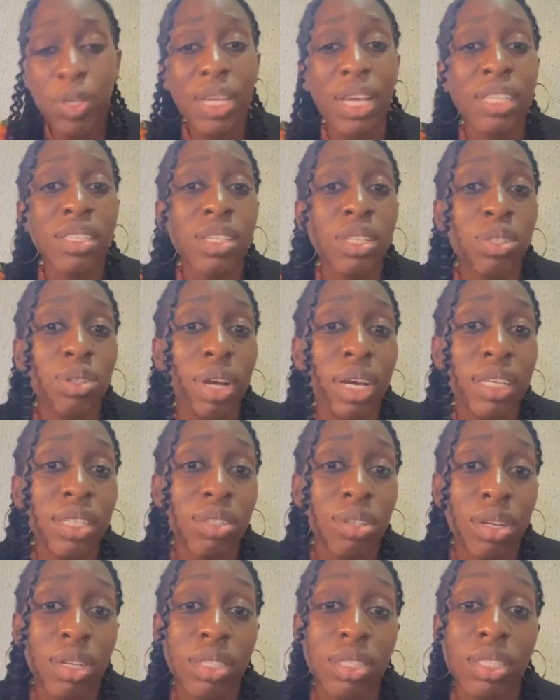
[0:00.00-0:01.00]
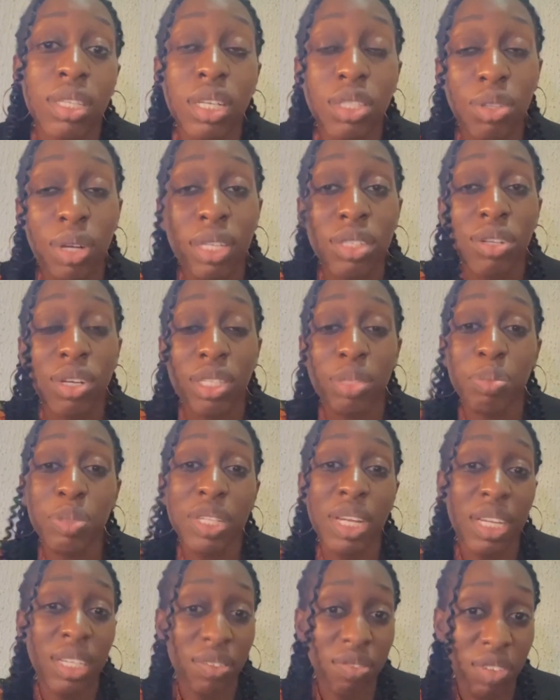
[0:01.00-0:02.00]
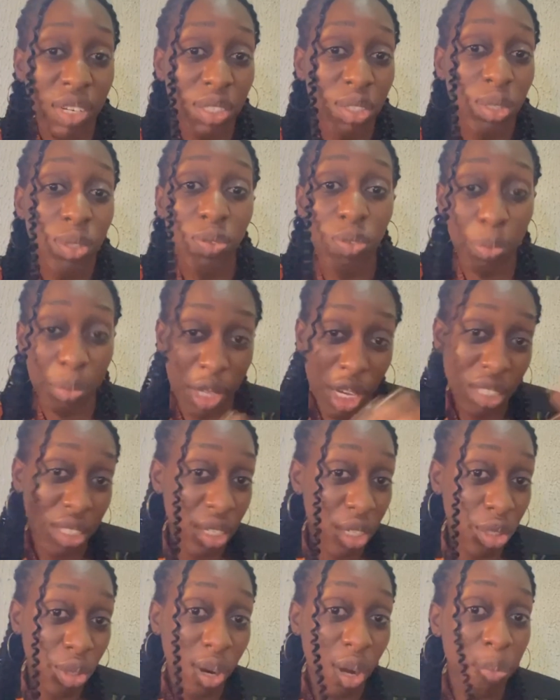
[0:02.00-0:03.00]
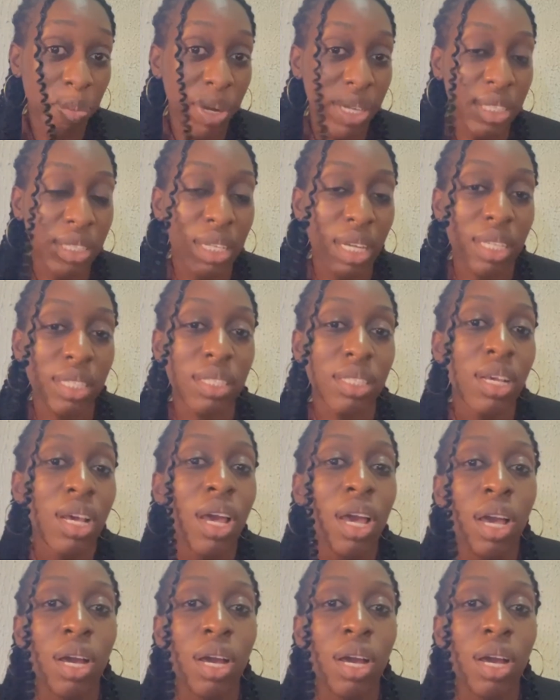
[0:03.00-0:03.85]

get sexually transmitted infections from their sexual partners